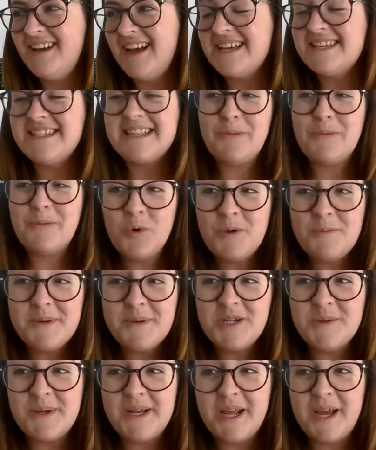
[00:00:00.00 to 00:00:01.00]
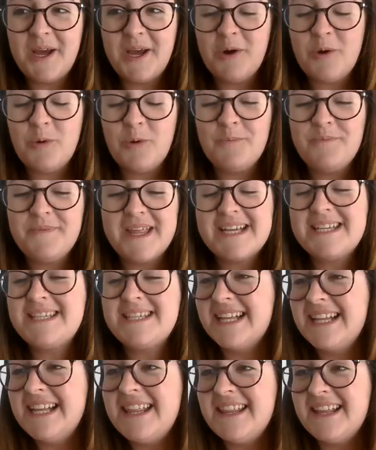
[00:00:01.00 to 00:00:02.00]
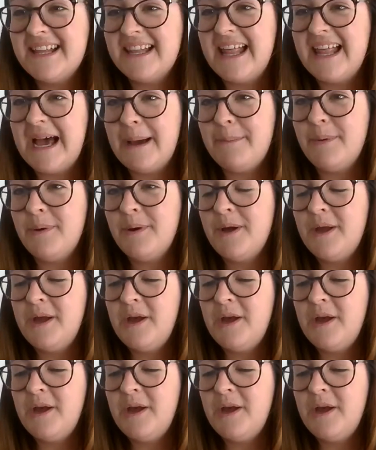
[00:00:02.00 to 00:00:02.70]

as they would be doing at home they're still in the lab